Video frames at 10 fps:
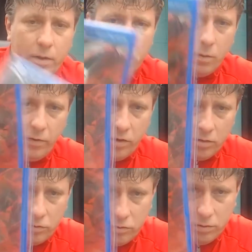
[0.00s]
We've got
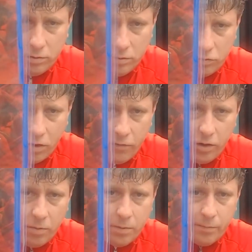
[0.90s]
Drive
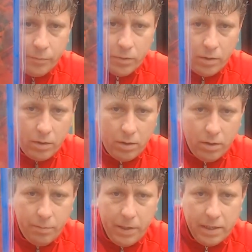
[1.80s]
Club on
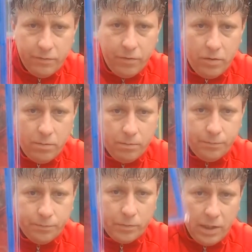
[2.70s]
a PS4.
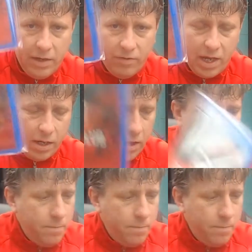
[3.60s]
We'll give that a go.